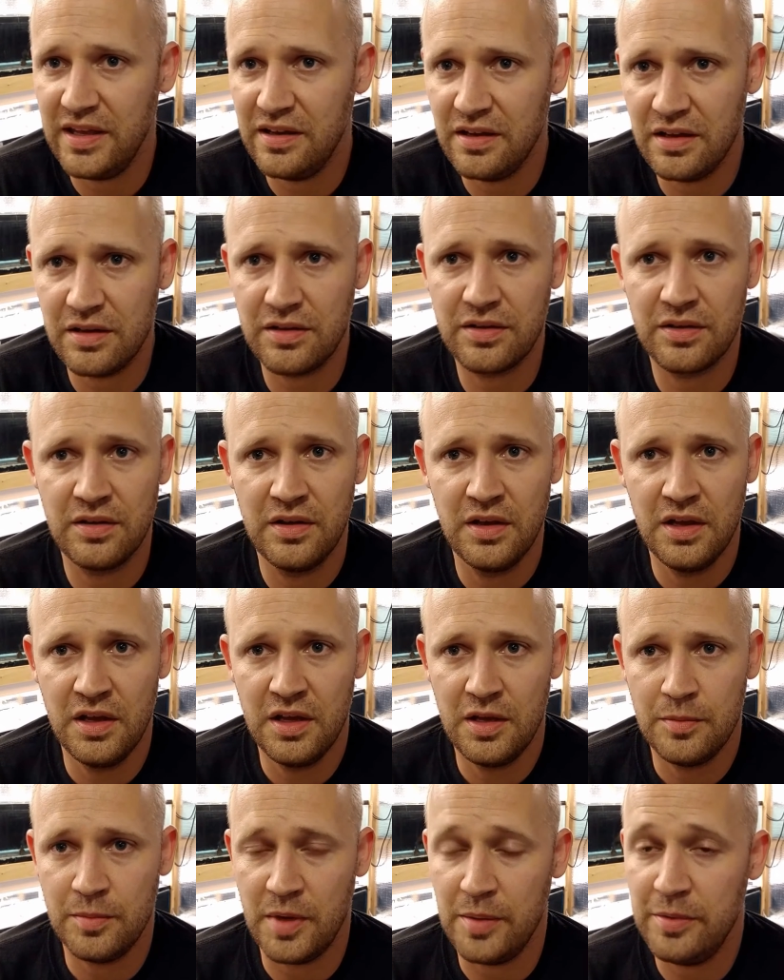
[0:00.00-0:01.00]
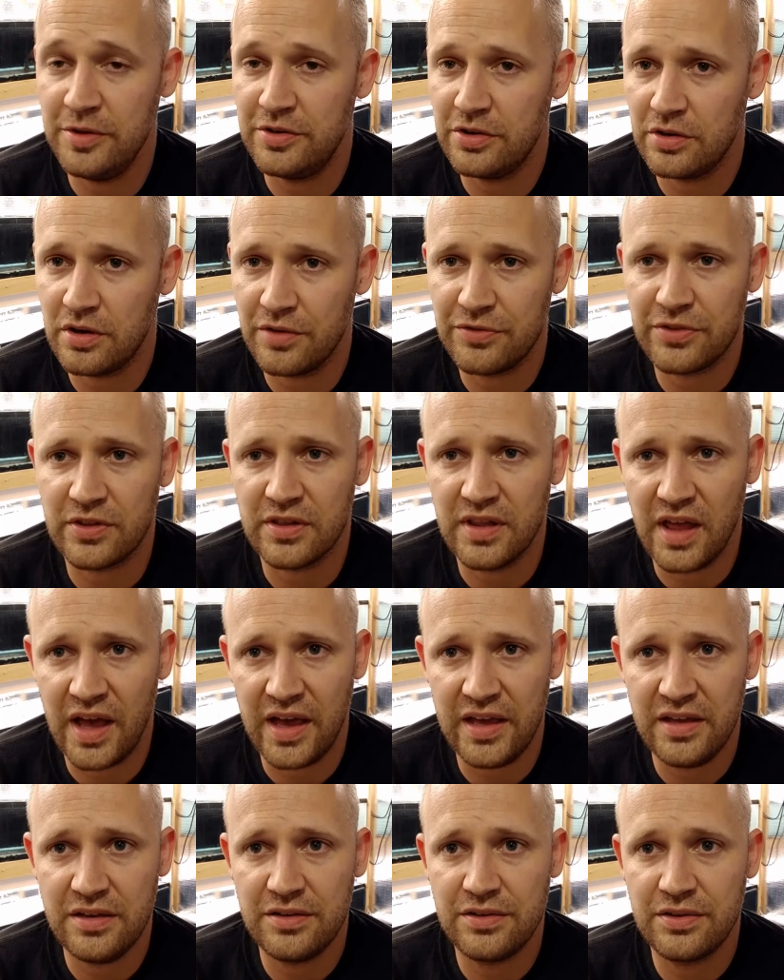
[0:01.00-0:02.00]
it. Maybe turn off the
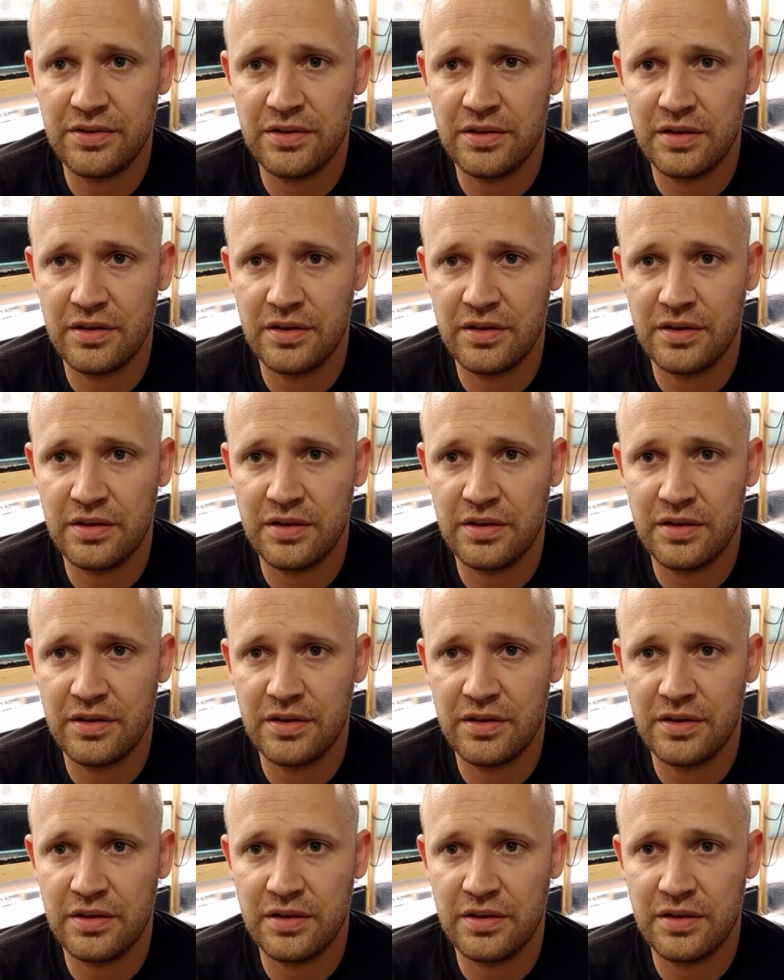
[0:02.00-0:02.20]
light.